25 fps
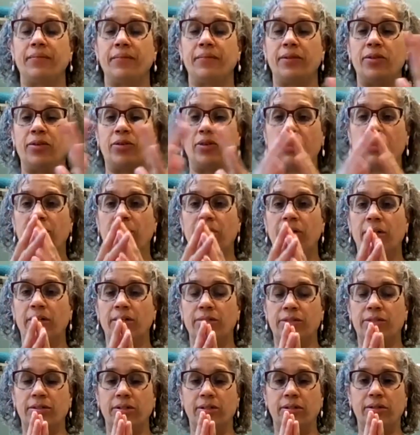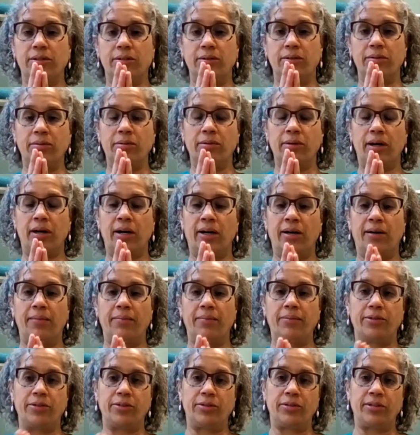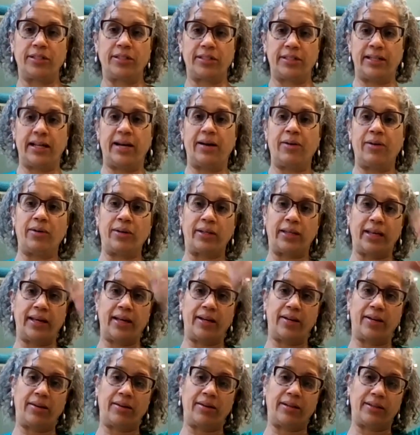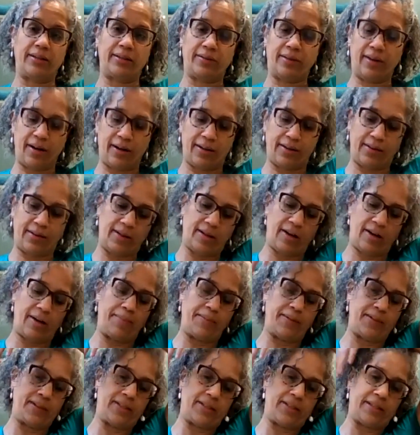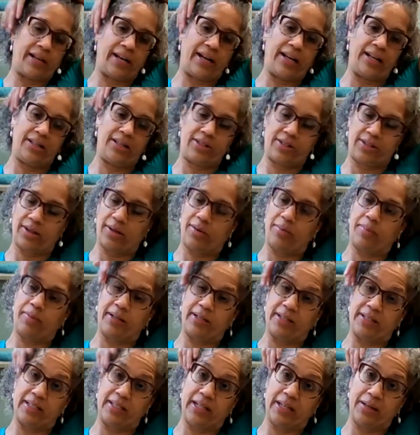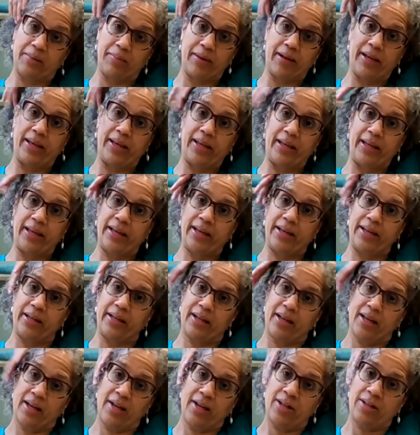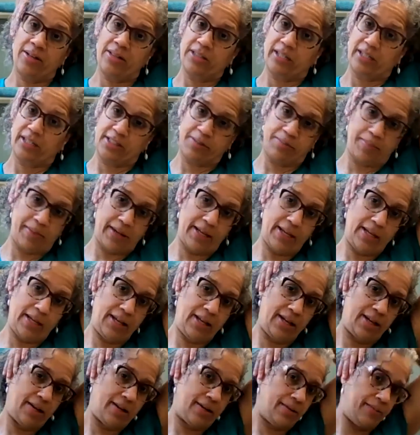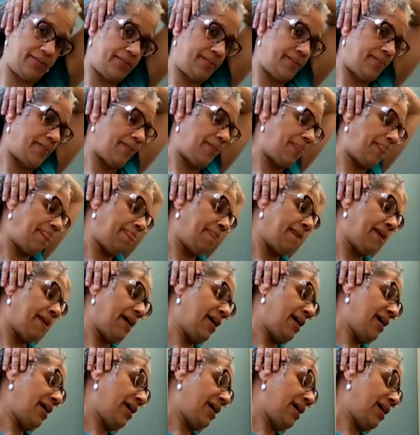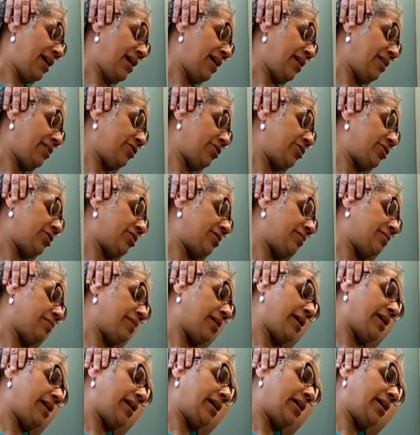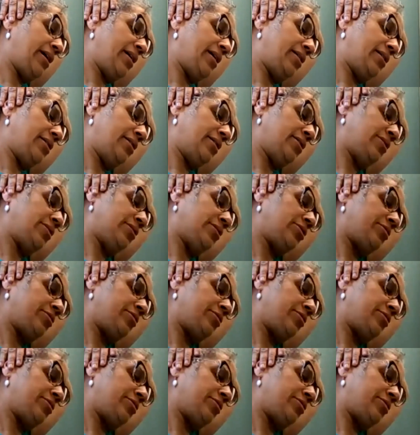You could also do this now again on the opposite side. So I'm going to take my hand, touch my ear, and turn my head.